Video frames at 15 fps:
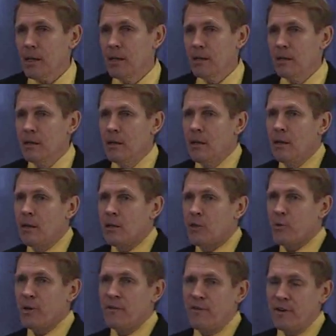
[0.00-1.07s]
In
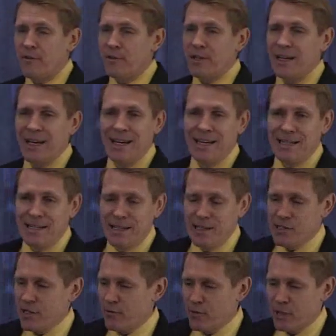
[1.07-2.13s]
350
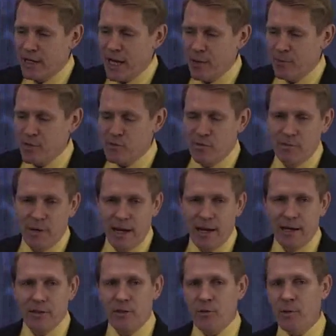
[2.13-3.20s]
A.D., several copies were
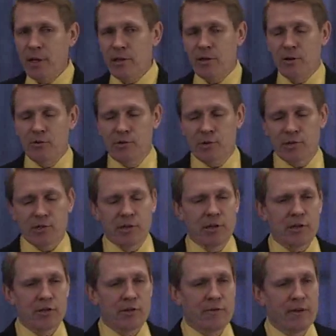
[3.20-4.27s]
made, and 3 of those
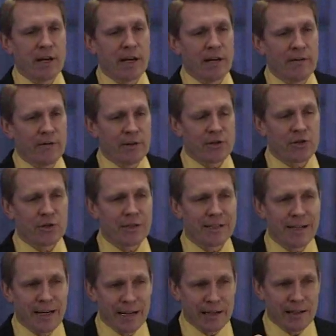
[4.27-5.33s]
still survive
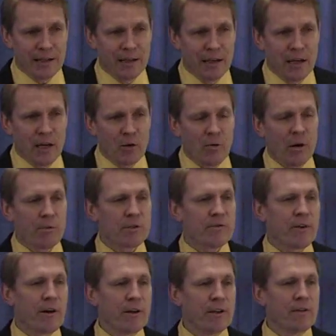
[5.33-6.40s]
today. One
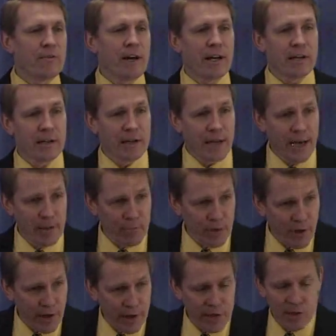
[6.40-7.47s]
was found in the Vatican Library,